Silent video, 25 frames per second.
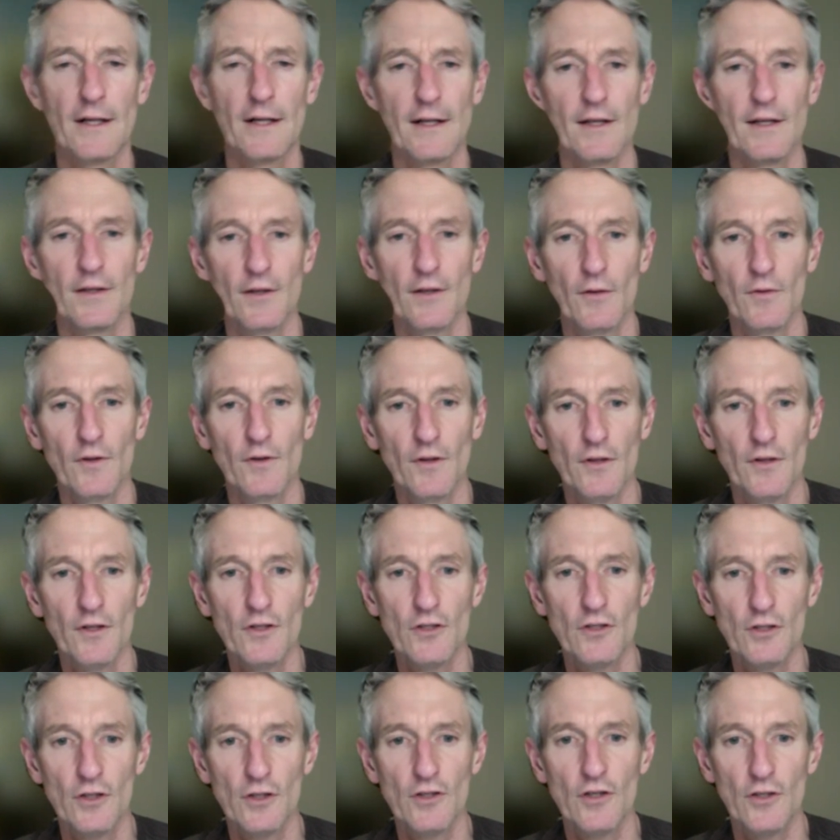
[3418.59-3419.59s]

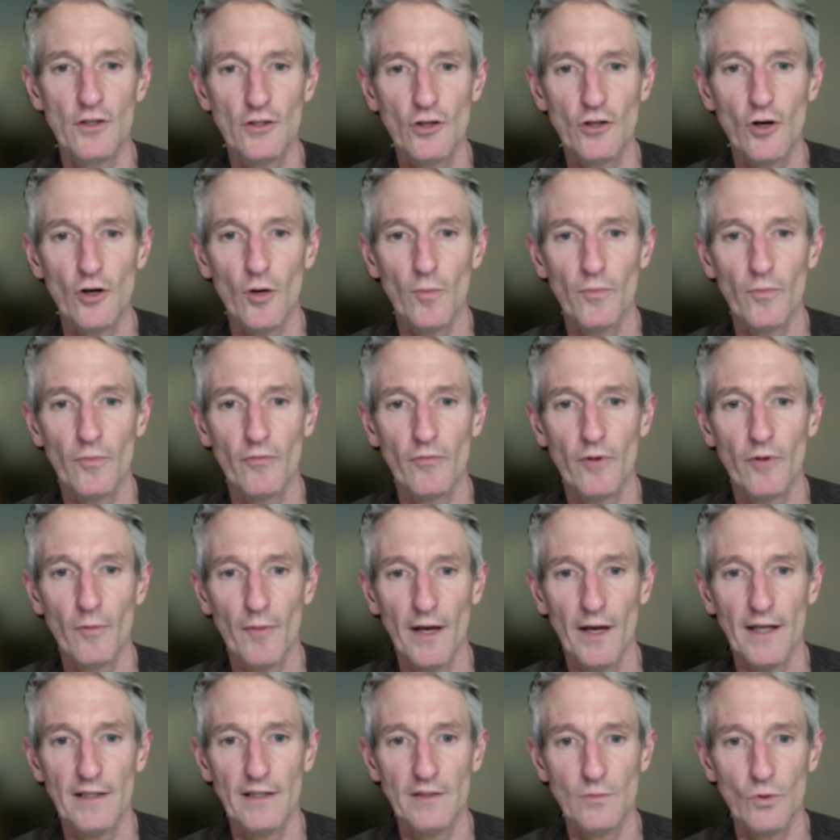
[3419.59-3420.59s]
The job
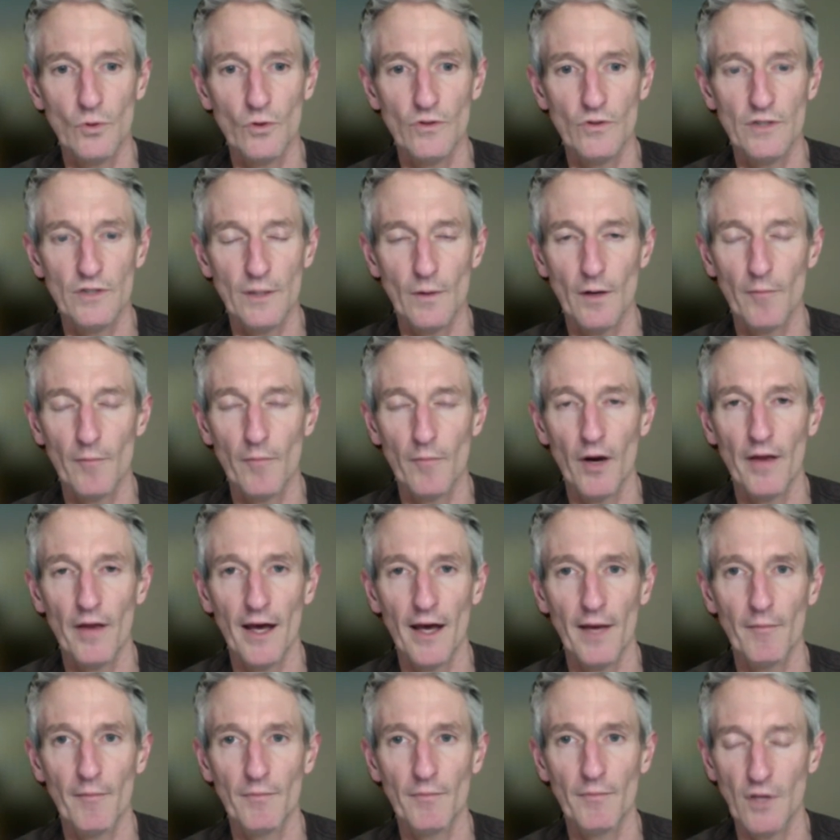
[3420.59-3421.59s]
remains more similar, and by that I
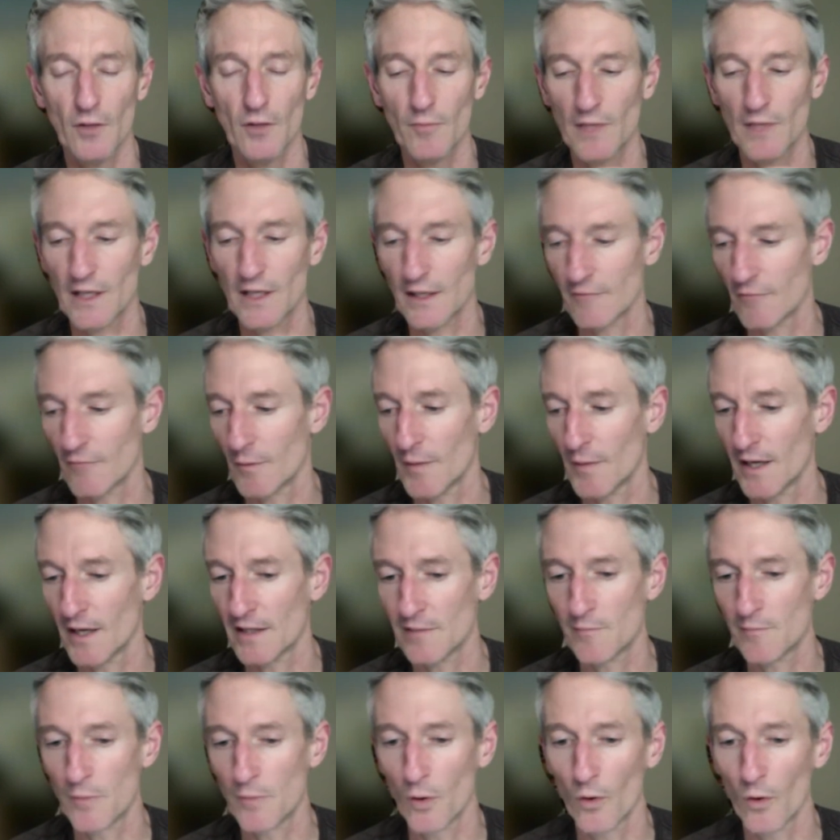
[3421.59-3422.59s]
don't mean it remains
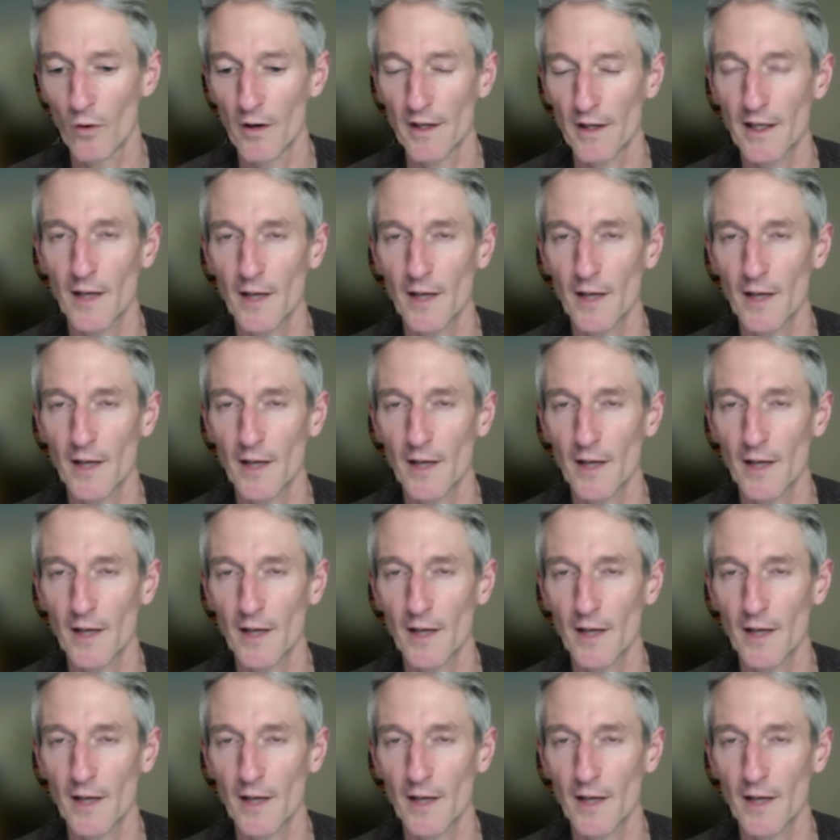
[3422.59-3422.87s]
boring.